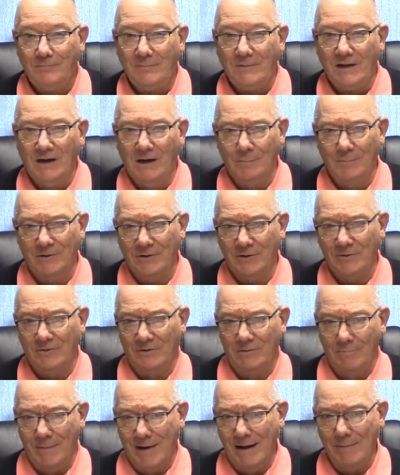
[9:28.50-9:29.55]
Number two,
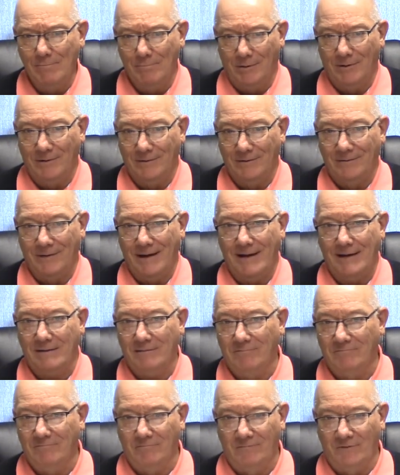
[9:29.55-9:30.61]
remember that
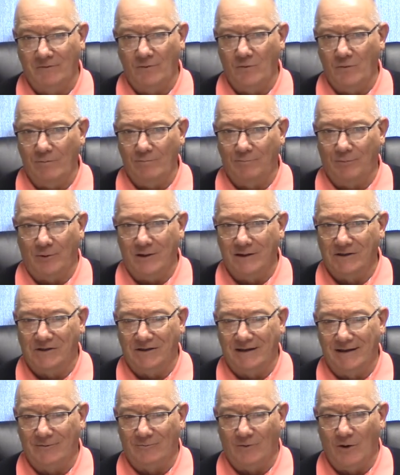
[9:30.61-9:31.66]
when you were in prison
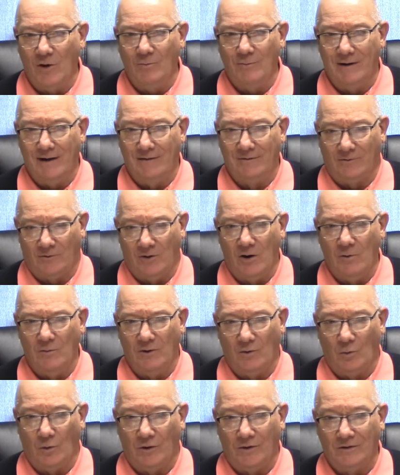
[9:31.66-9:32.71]
in the
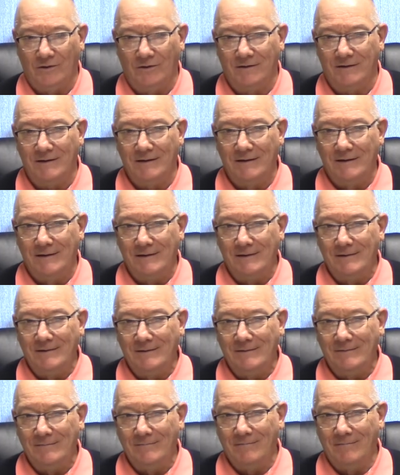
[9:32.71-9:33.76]
Roman world,
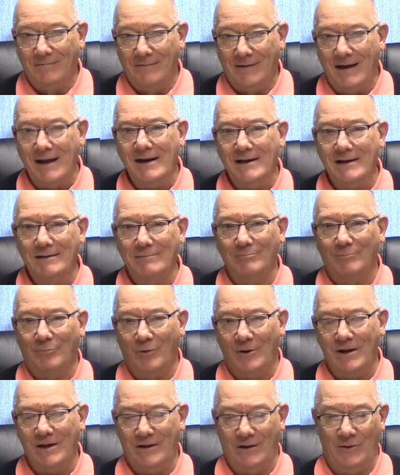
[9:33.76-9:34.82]
they didn't
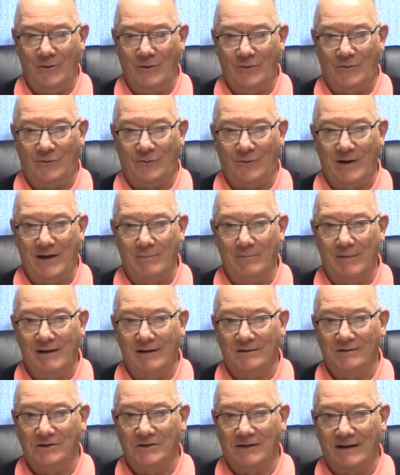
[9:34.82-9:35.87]
bring you three
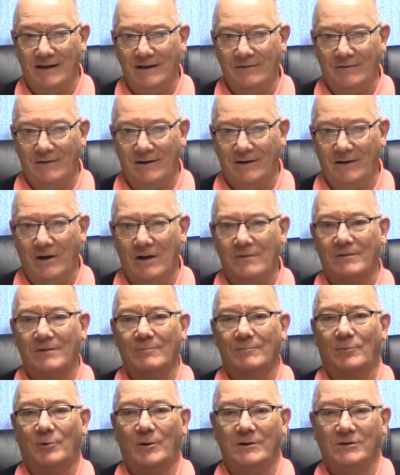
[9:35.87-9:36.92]
meals a day. Very
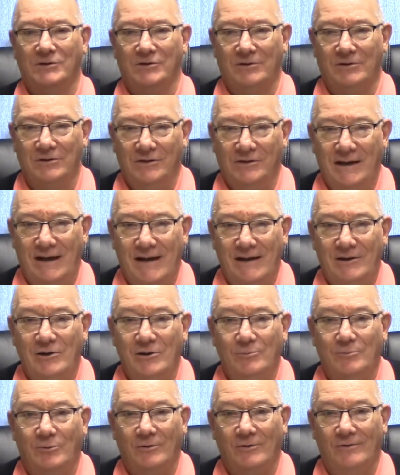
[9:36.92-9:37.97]
often prisoners had to
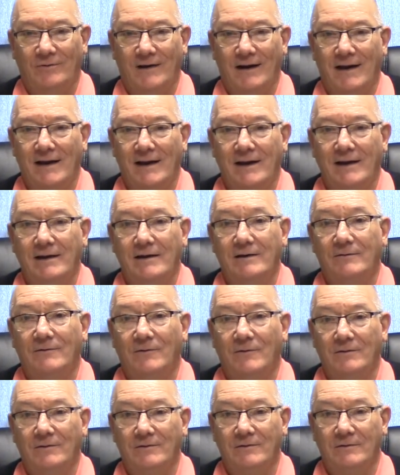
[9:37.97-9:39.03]
provide
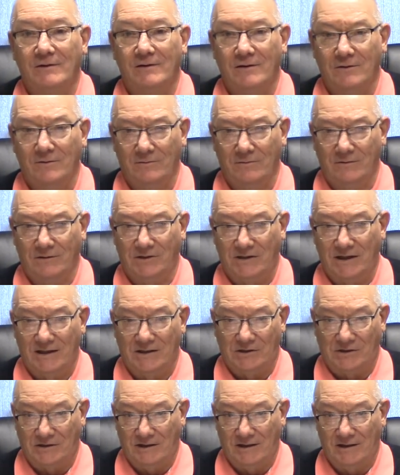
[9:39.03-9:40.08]
for their own
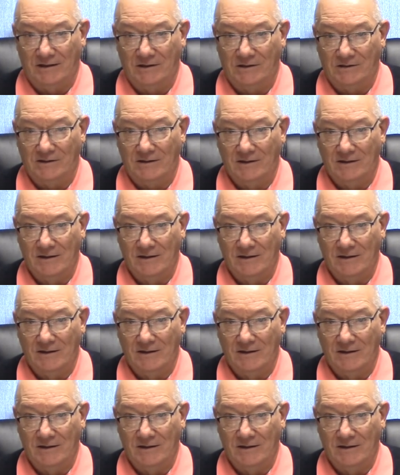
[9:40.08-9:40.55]
sustenance.